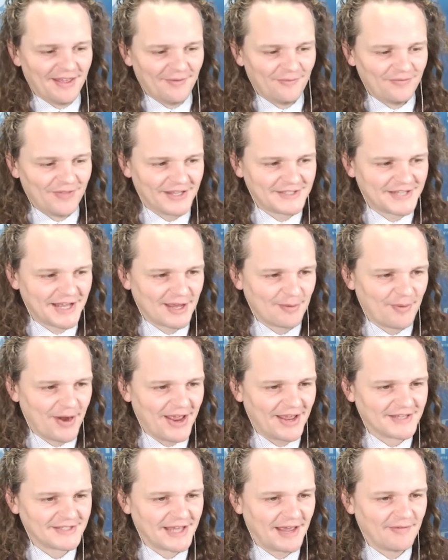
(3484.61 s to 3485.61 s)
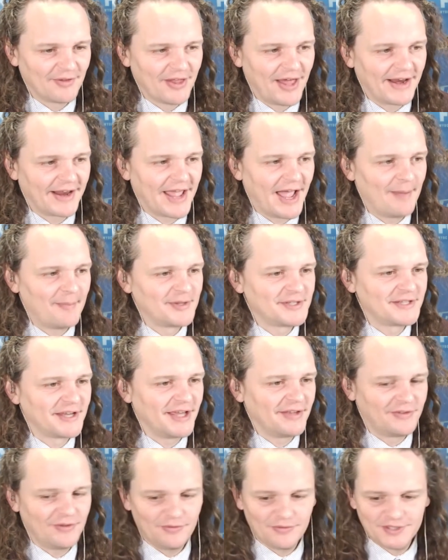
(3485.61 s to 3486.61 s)
let's take a break because I have a lot of comments to
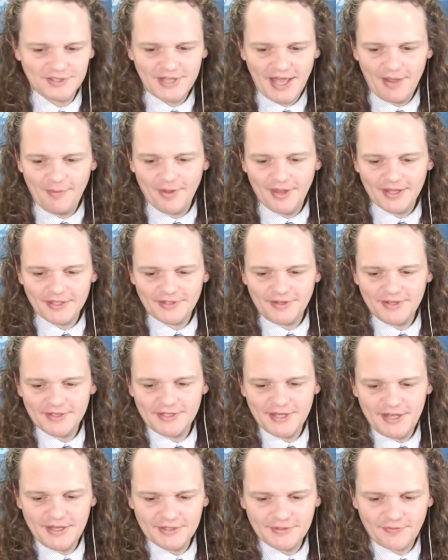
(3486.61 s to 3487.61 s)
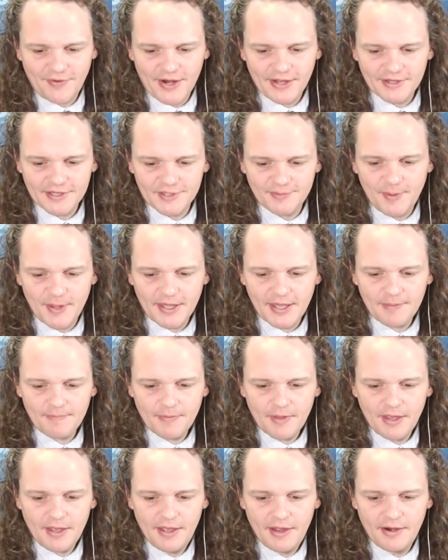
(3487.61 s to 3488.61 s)
get to. Stay with us. This is Frankly Speaking
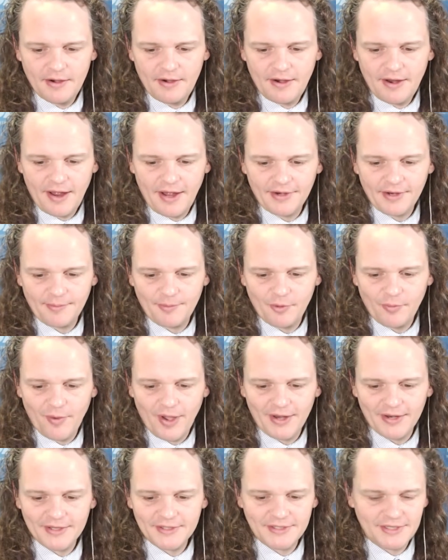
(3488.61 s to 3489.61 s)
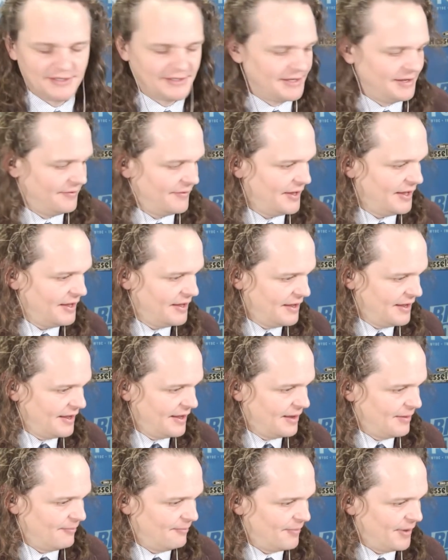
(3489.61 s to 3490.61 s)
here on WYDC TV.
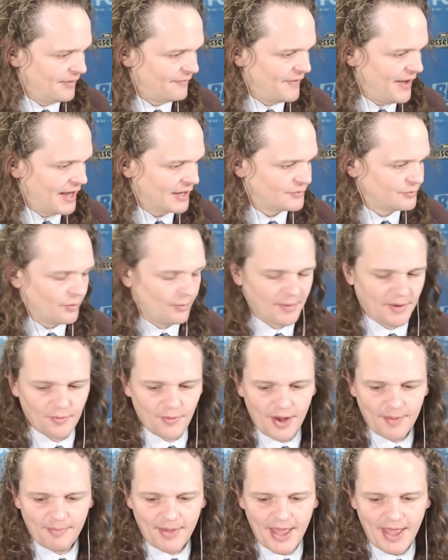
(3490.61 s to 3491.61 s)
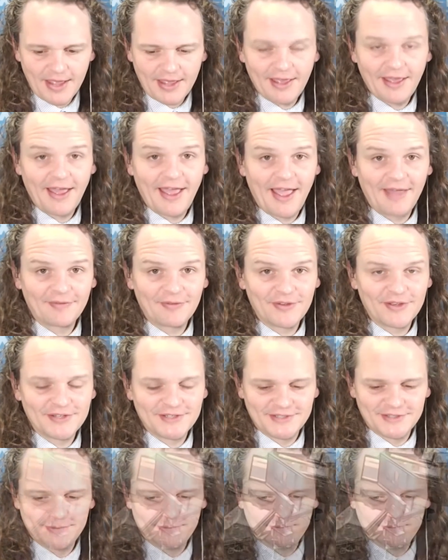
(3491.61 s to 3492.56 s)
Big Fox will be right back after this.